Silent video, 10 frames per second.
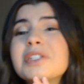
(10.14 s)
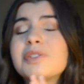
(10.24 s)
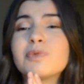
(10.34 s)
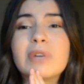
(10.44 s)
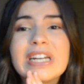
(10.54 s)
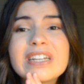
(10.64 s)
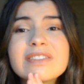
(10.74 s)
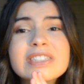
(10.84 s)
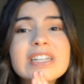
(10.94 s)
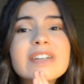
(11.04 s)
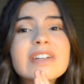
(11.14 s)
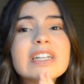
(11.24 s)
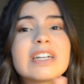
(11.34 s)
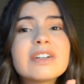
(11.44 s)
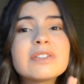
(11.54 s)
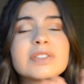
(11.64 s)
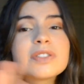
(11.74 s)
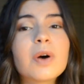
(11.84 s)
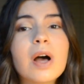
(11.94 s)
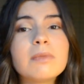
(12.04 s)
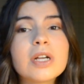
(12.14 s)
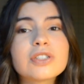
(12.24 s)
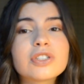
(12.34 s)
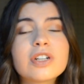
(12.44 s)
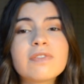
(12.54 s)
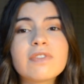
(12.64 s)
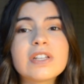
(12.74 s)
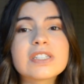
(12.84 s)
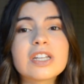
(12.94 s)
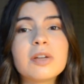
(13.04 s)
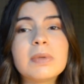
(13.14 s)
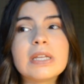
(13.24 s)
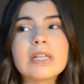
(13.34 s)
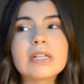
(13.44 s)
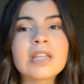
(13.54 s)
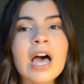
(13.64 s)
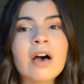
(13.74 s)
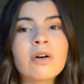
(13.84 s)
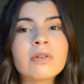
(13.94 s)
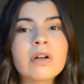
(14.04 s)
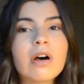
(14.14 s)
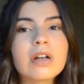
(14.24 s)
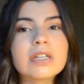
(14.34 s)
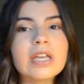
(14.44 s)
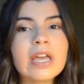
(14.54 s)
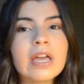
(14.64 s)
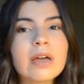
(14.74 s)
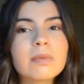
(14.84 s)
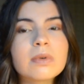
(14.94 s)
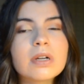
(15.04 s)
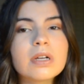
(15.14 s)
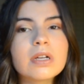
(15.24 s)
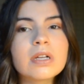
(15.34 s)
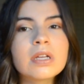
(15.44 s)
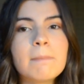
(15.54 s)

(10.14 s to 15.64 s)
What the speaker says: it's raining outside right now, so I'm not sure if it's going to be loud on camera,